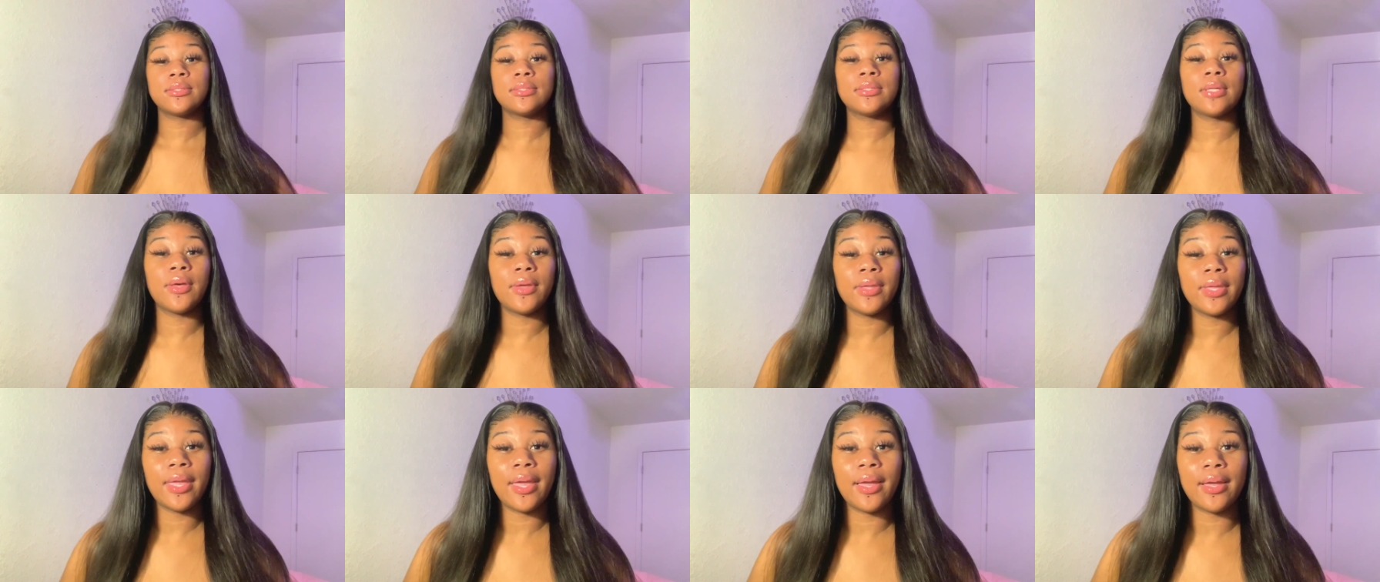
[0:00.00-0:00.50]

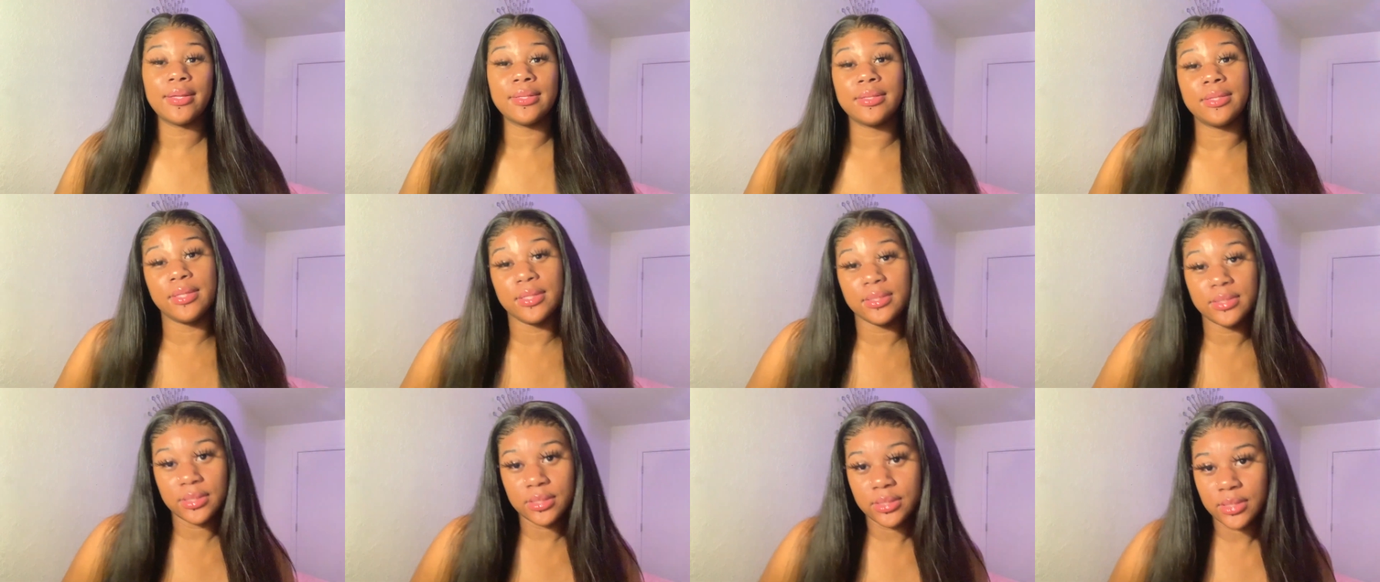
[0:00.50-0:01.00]
so yeah
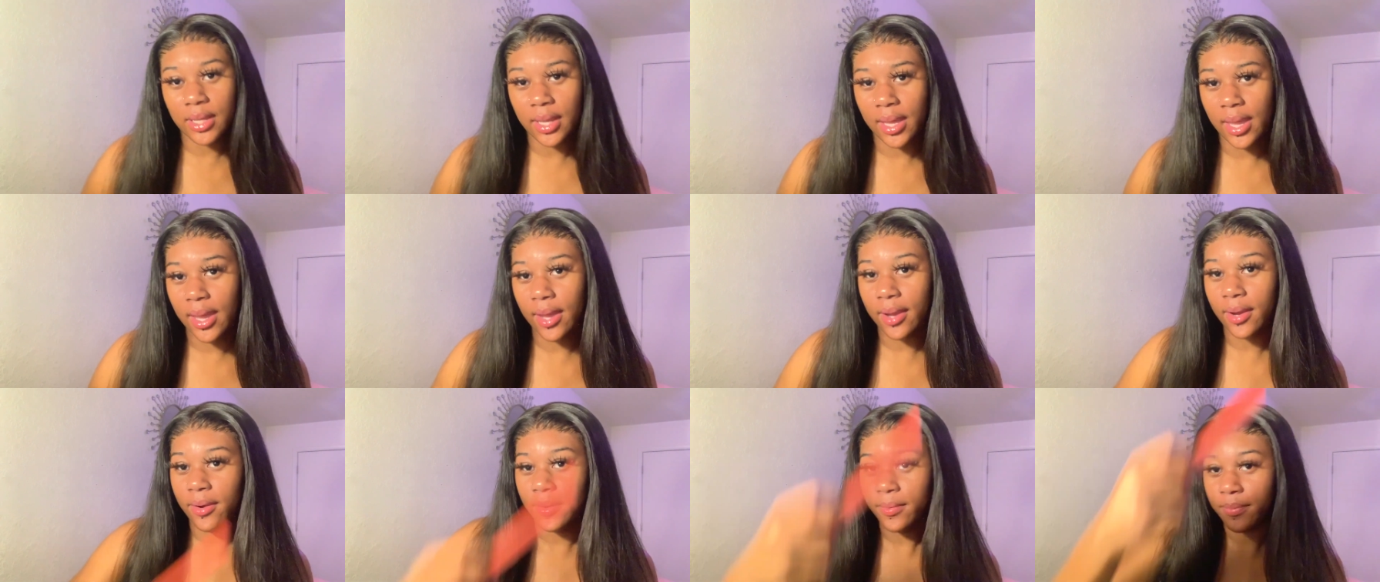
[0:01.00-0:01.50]
this is the
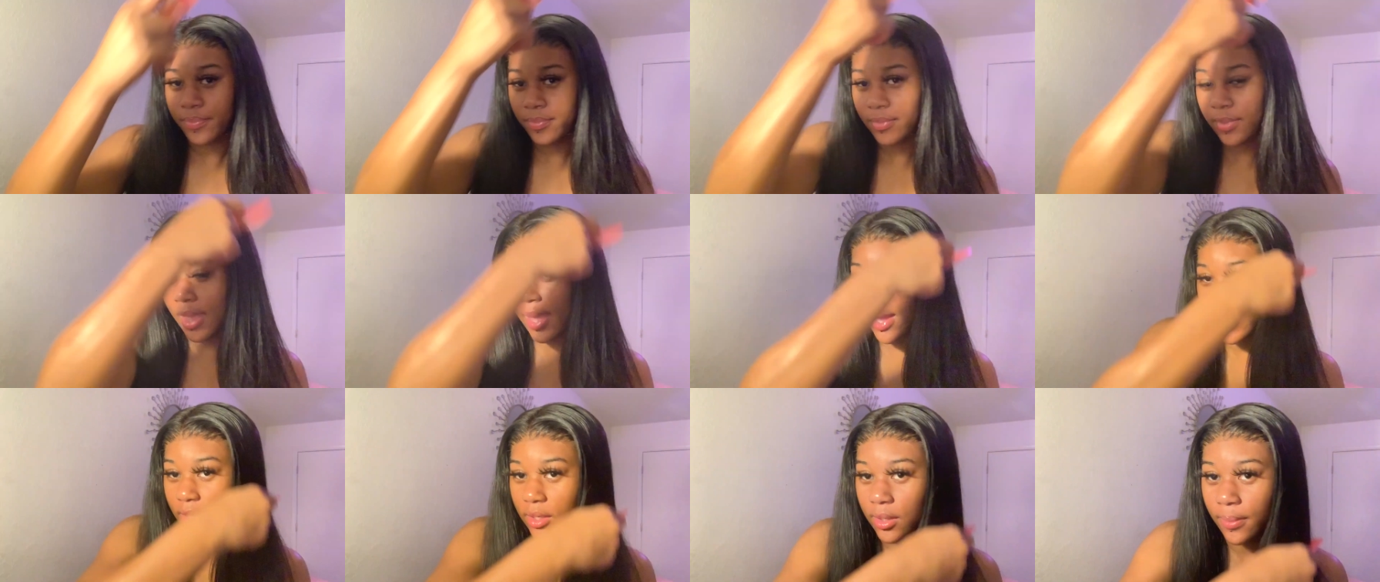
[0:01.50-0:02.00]
hair
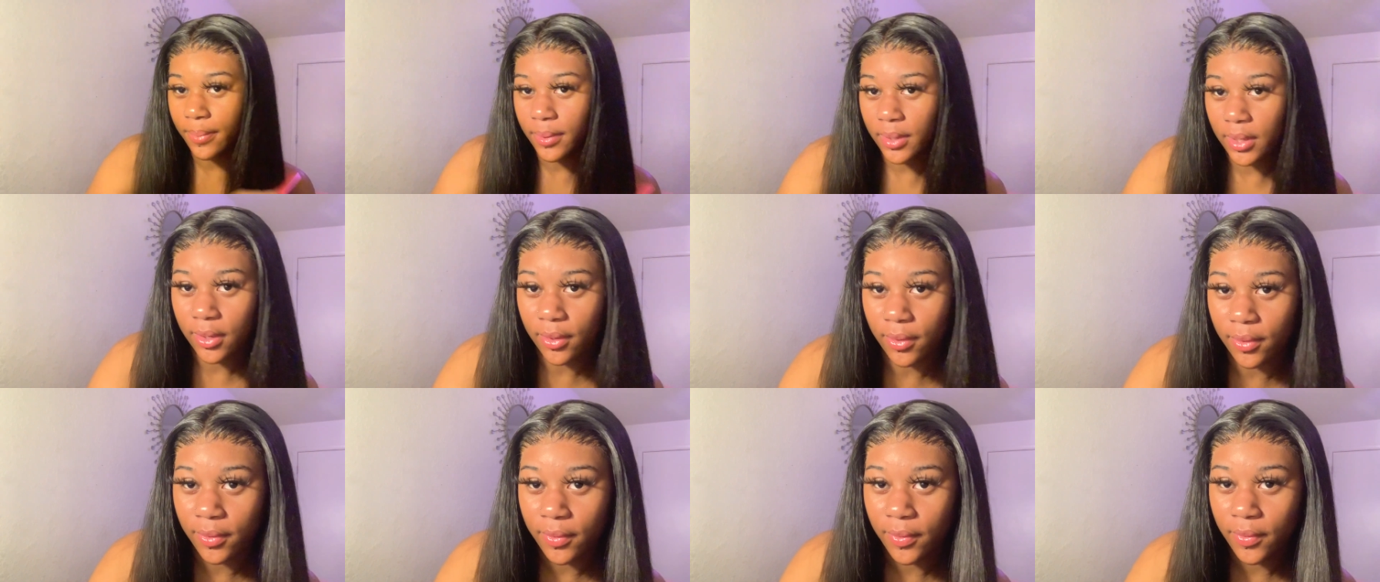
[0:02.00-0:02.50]
i done put it
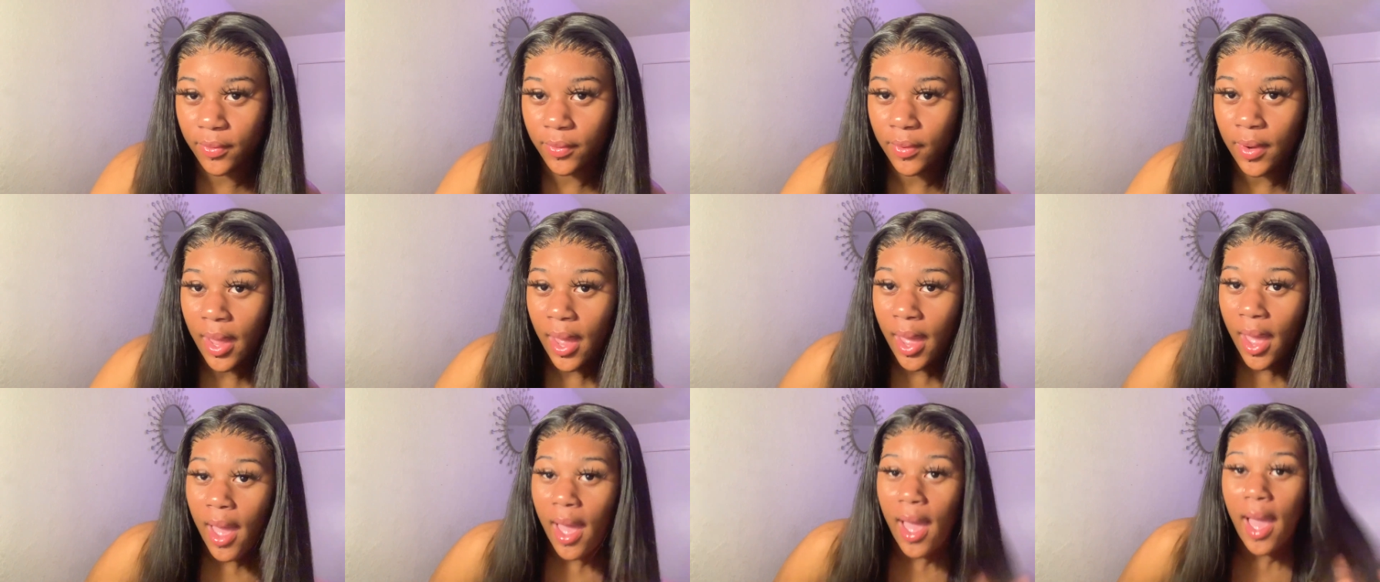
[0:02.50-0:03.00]
on
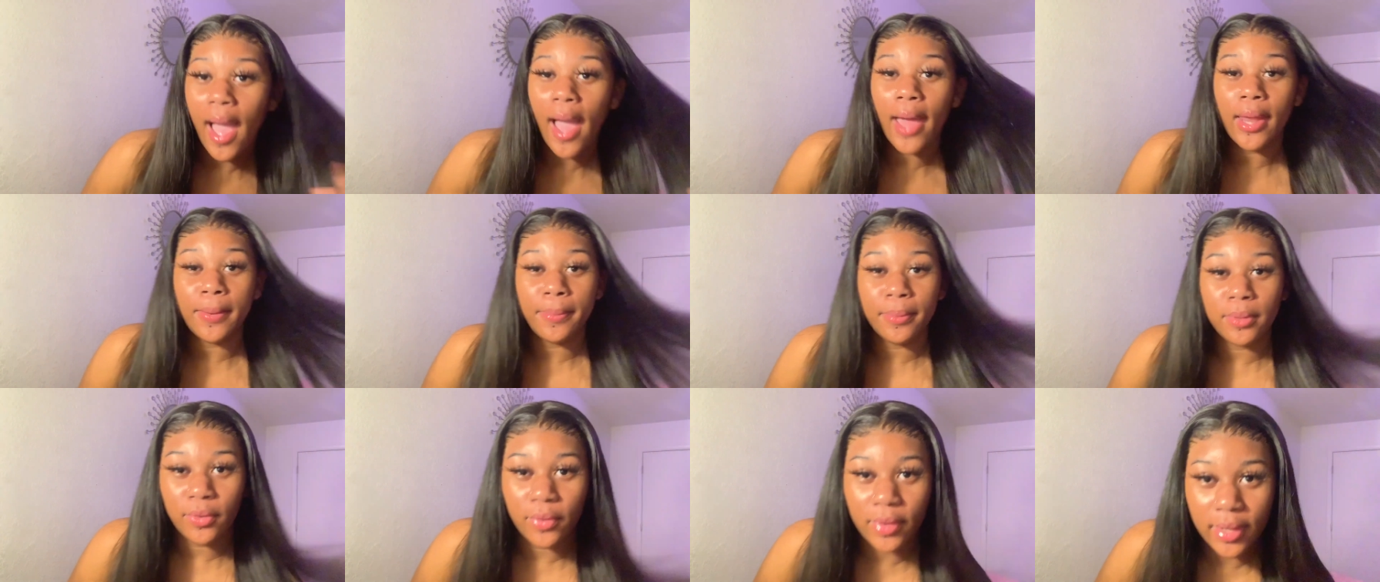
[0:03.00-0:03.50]
i
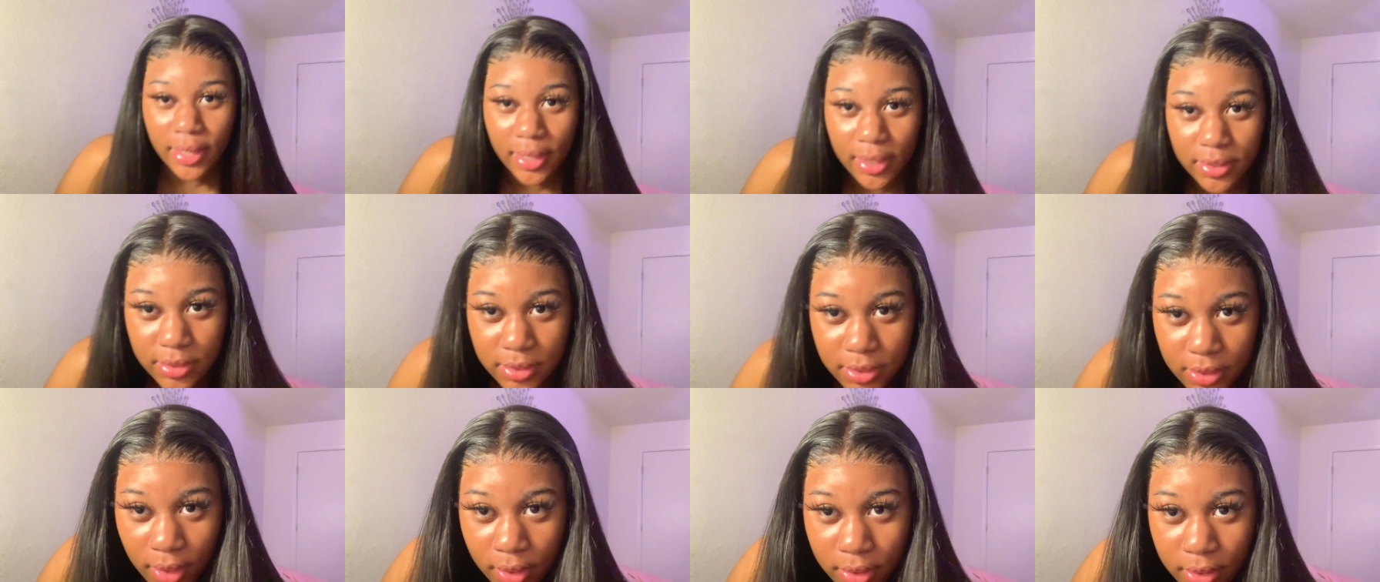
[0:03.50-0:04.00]
do not put no
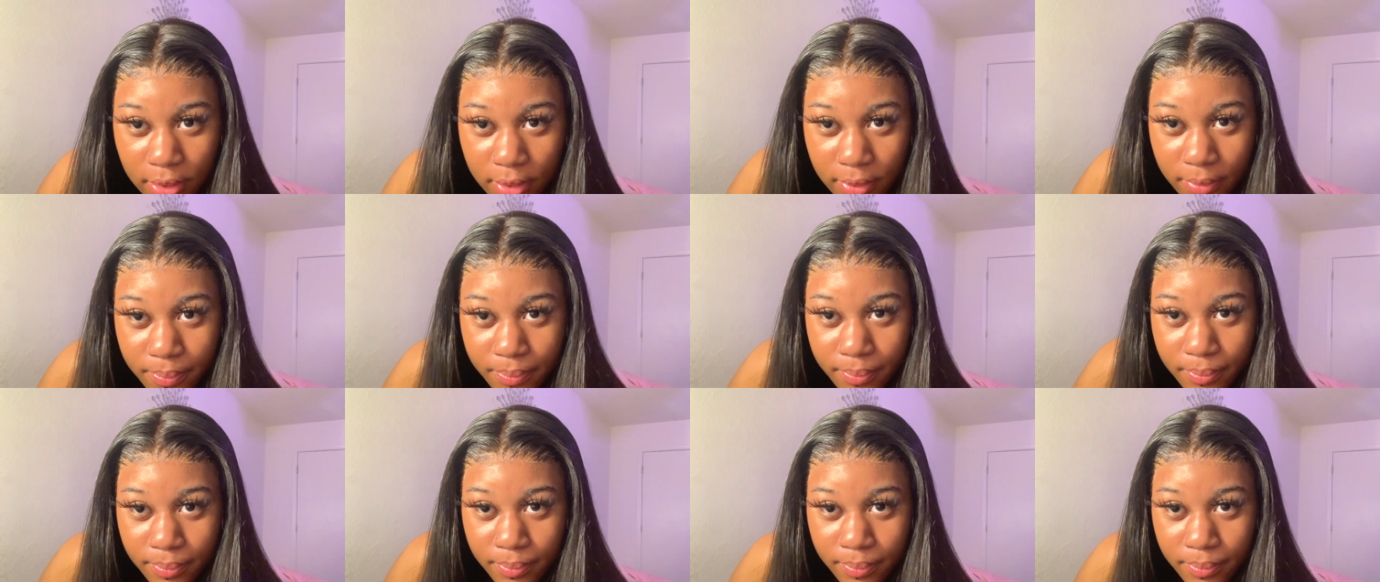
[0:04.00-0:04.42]
edges on it